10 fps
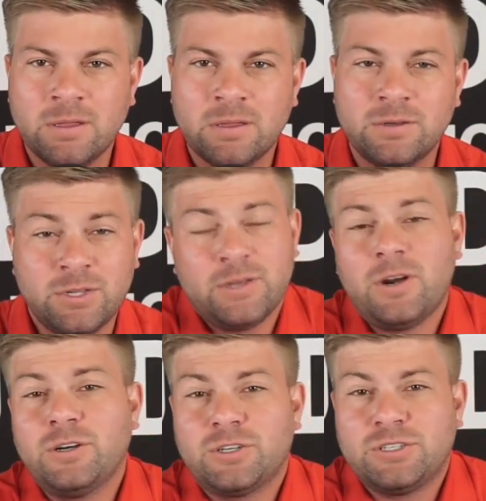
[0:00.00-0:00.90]
to the
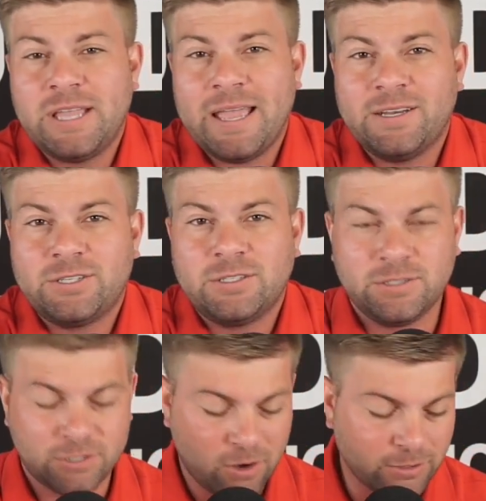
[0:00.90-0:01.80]
nurture stage.
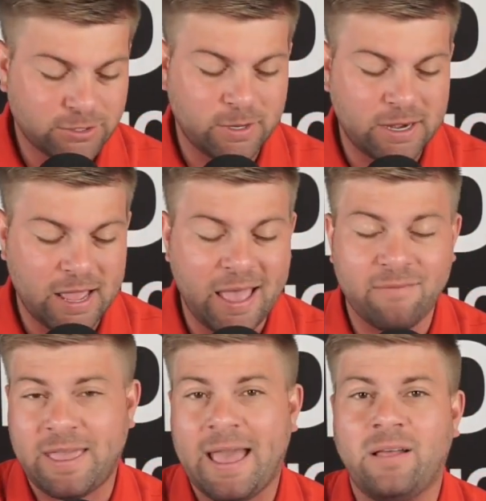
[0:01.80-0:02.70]
You're also going to
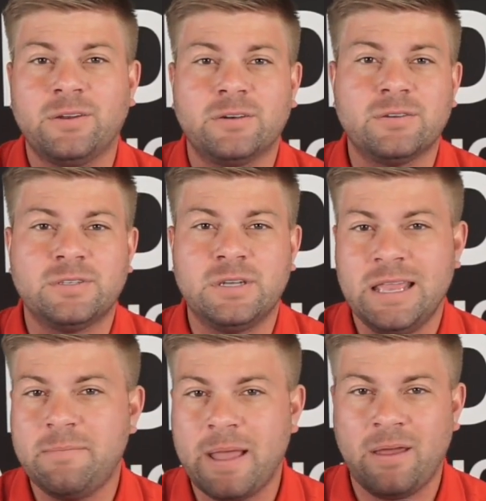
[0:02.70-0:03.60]
have calendars and
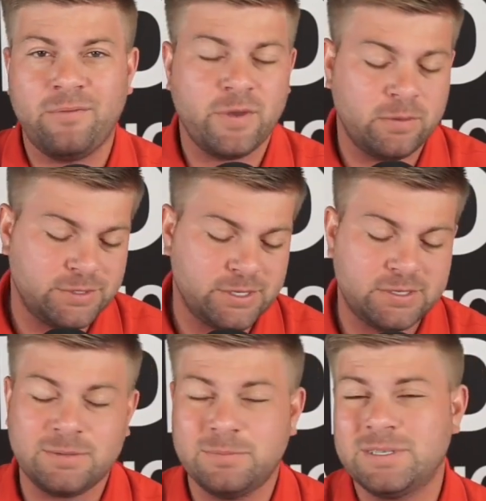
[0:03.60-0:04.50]
inbound phone
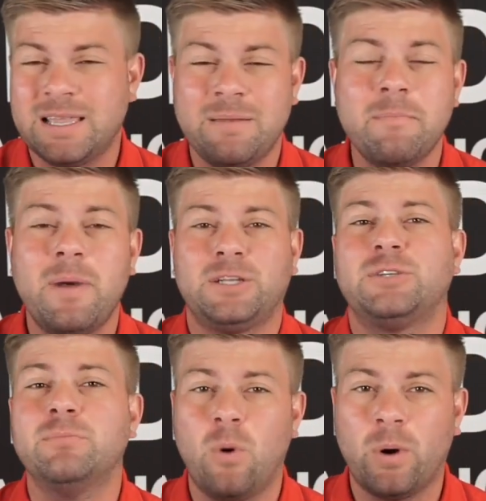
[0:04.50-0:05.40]
systems and
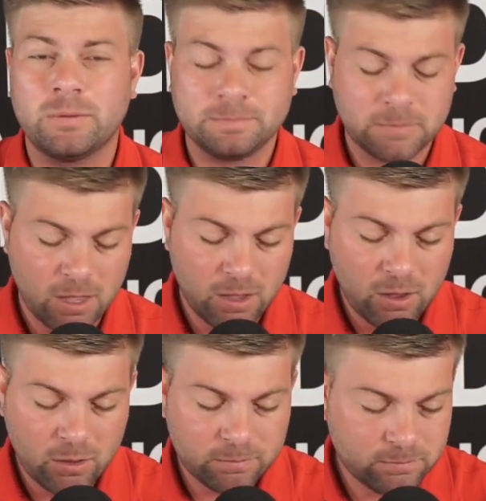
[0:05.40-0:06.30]
much more.
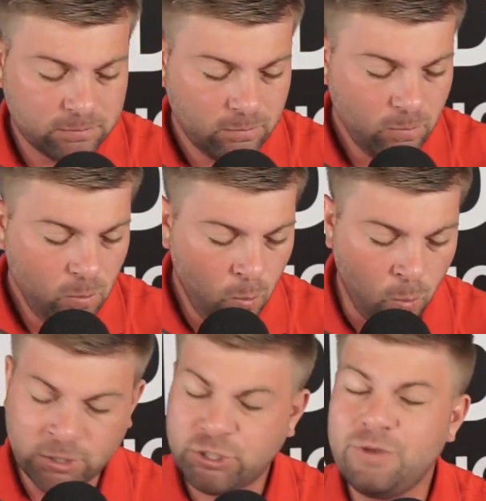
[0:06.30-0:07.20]

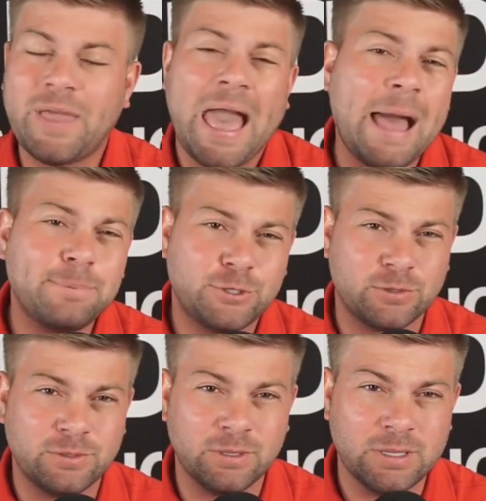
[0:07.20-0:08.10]
Once you've
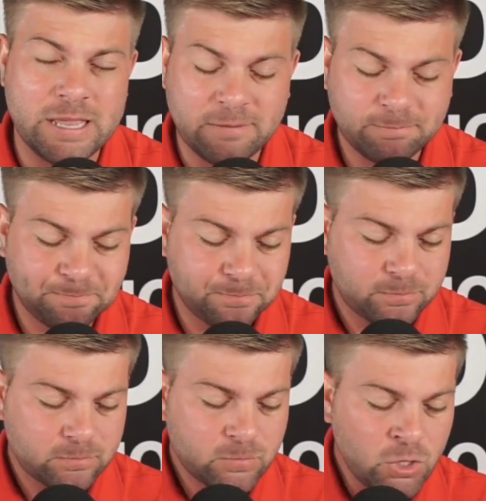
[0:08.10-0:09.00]
captured the lead,
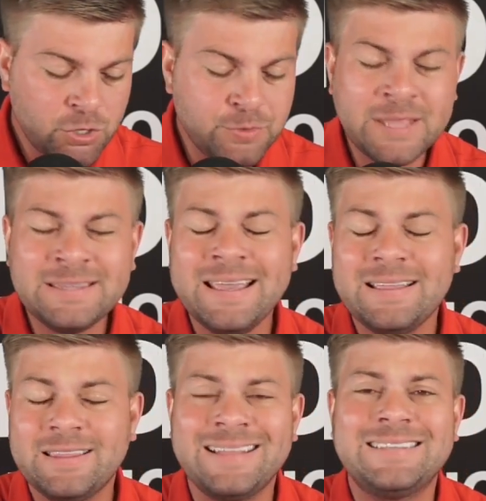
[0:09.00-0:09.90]
you then
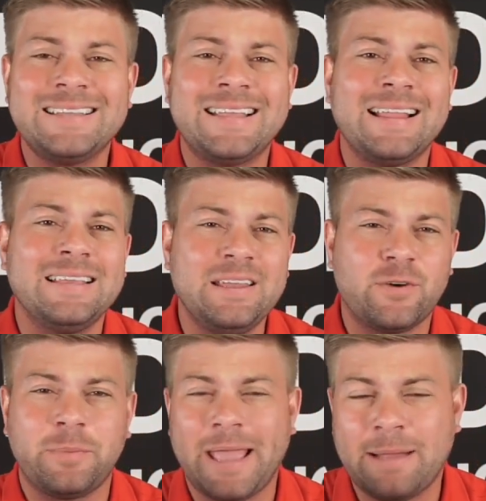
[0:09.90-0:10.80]
take that lead
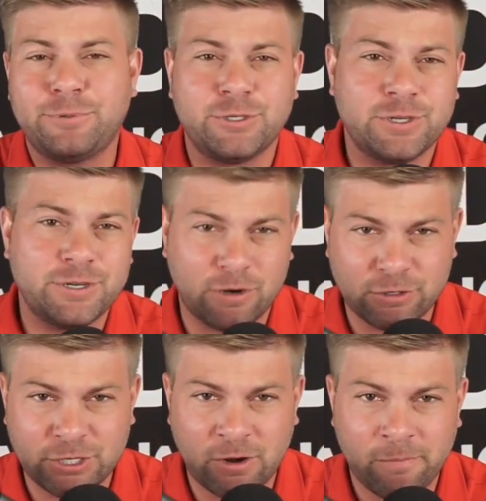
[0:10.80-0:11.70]
from capture to nurture